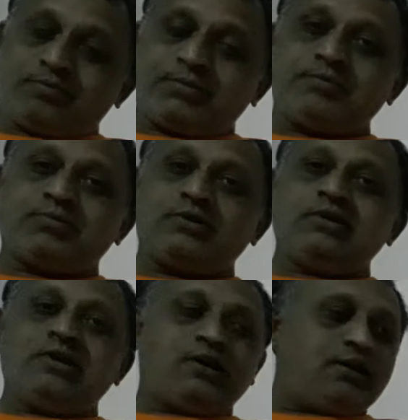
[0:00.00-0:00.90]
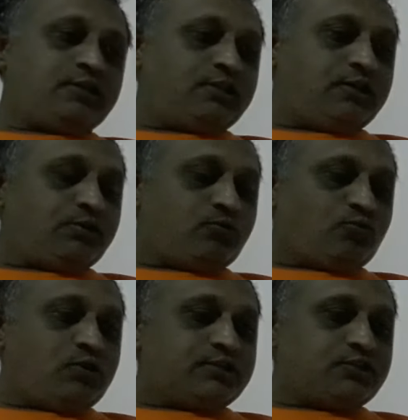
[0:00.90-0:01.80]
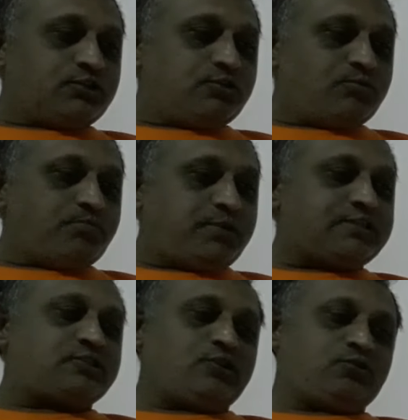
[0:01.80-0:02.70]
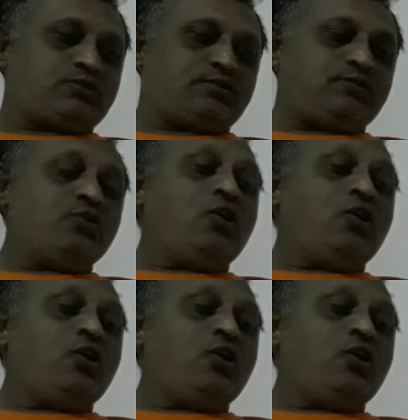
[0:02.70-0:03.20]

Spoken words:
people, and they wanted to give a best solution.